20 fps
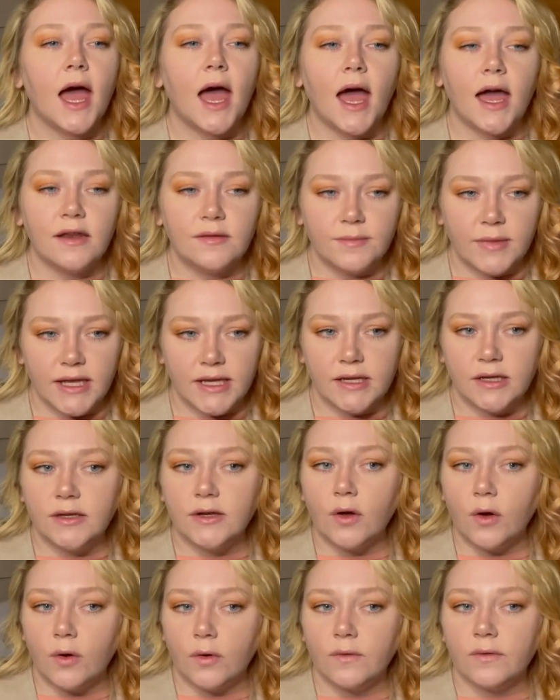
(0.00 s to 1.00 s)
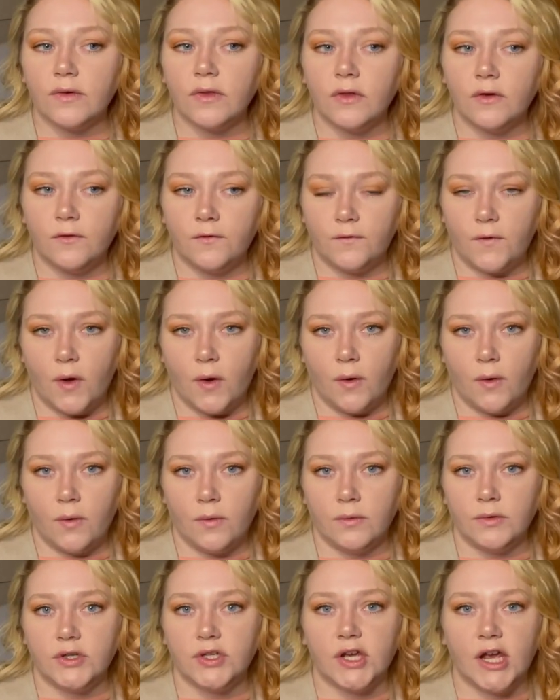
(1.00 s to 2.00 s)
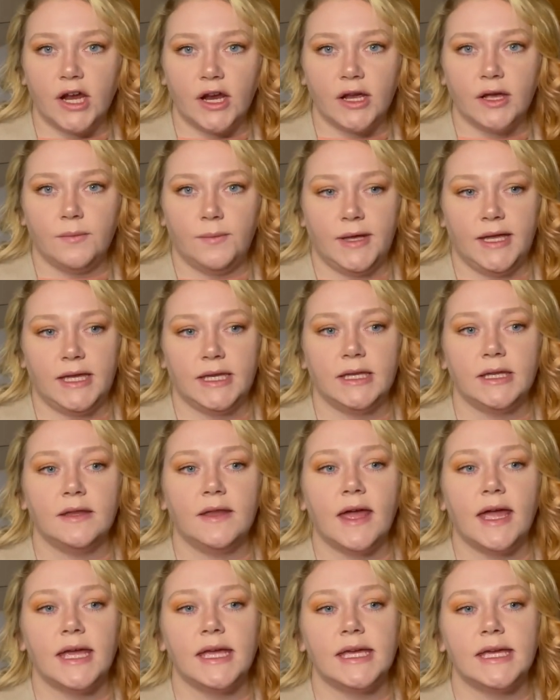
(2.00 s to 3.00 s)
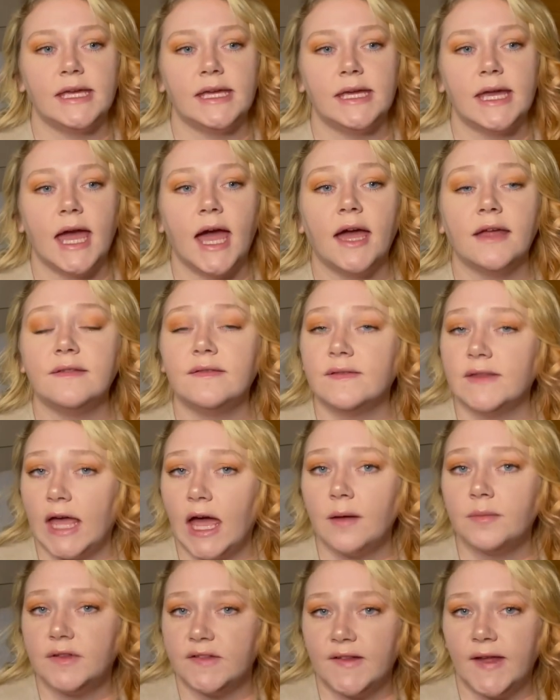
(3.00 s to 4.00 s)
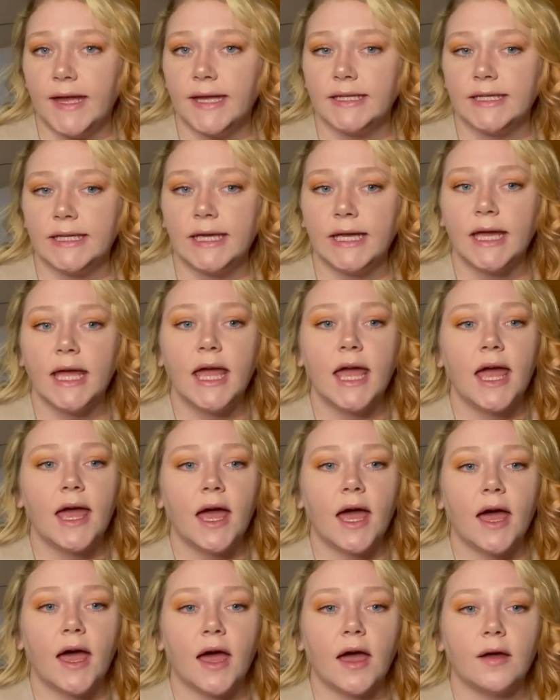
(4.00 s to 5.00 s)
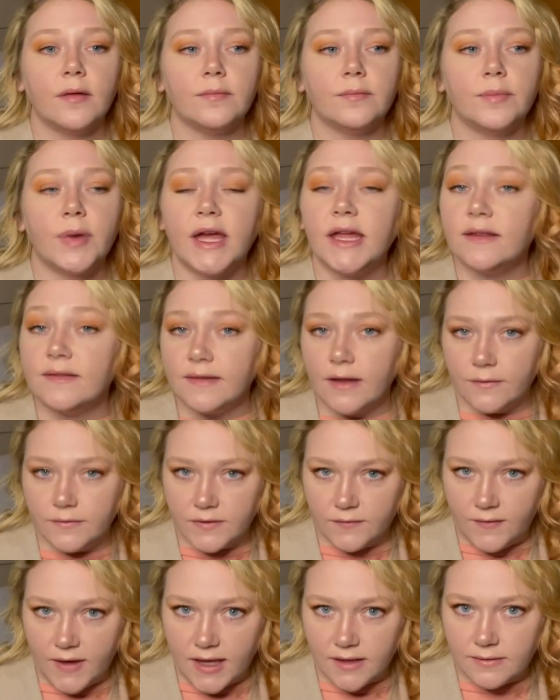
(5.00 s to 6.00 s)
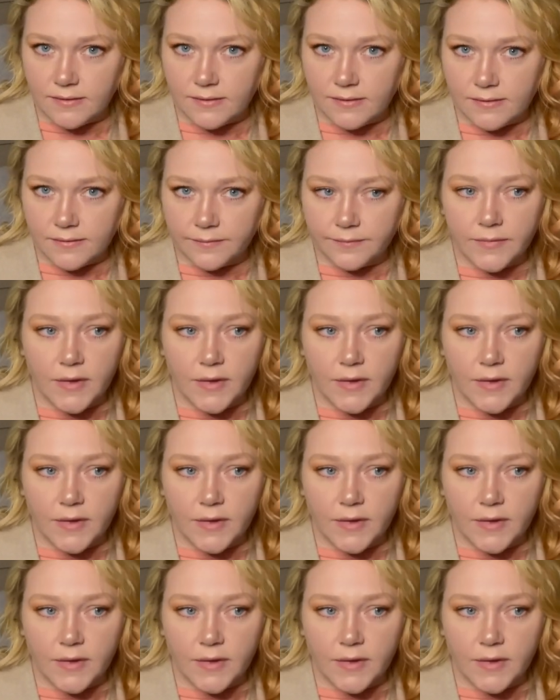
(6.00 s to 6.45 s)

admitted over the phone to Harry Wheaton that he had stabbed Sandy, but in self-defense.